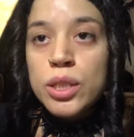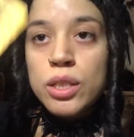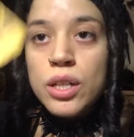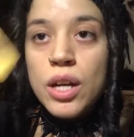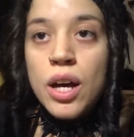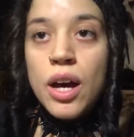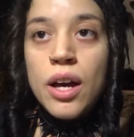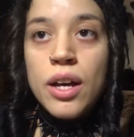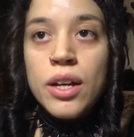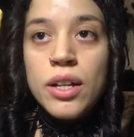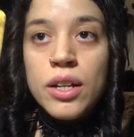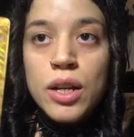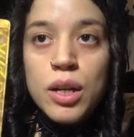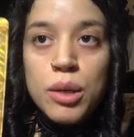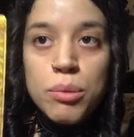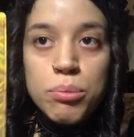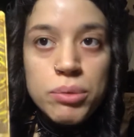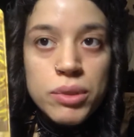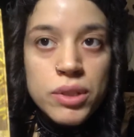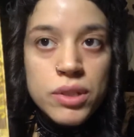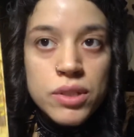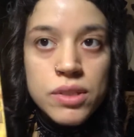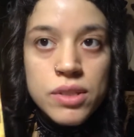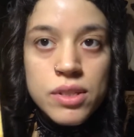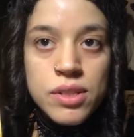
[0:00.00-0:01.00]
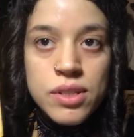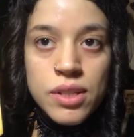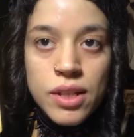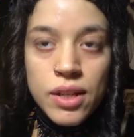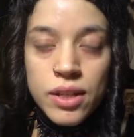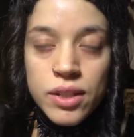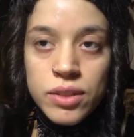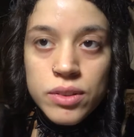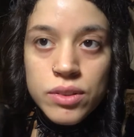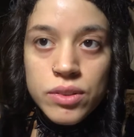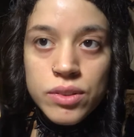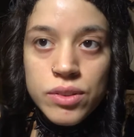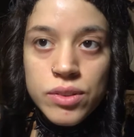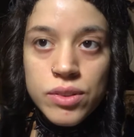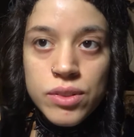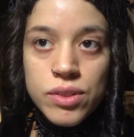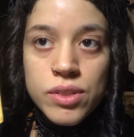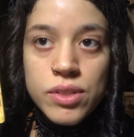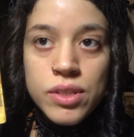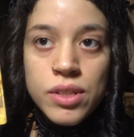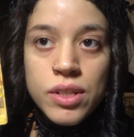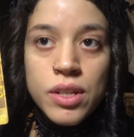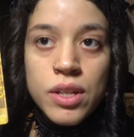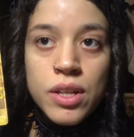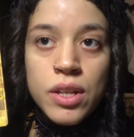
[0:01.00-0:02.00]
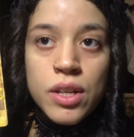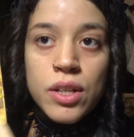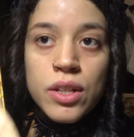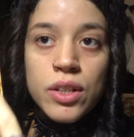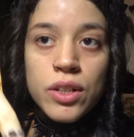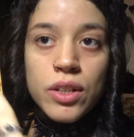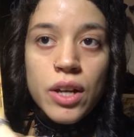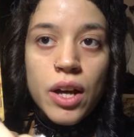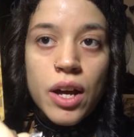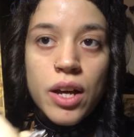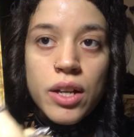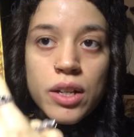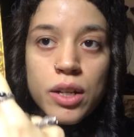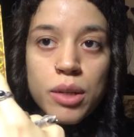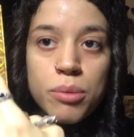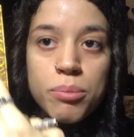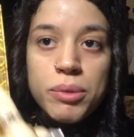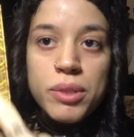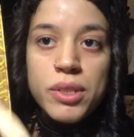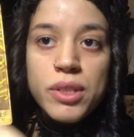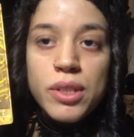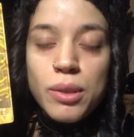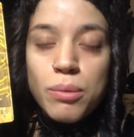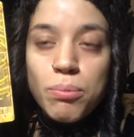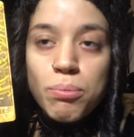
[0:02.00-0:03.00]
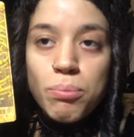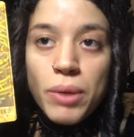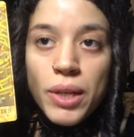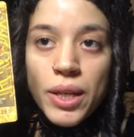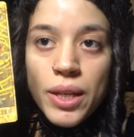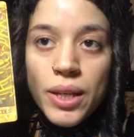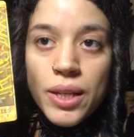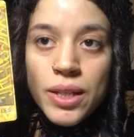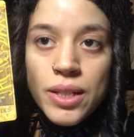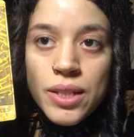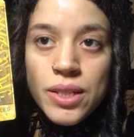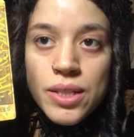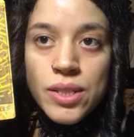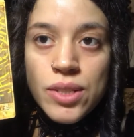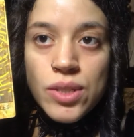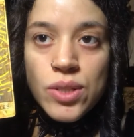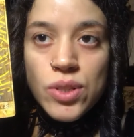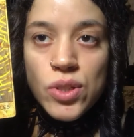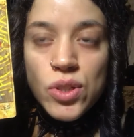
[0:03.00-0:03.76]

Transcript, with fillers: caught up in cycles, caught up in the maze.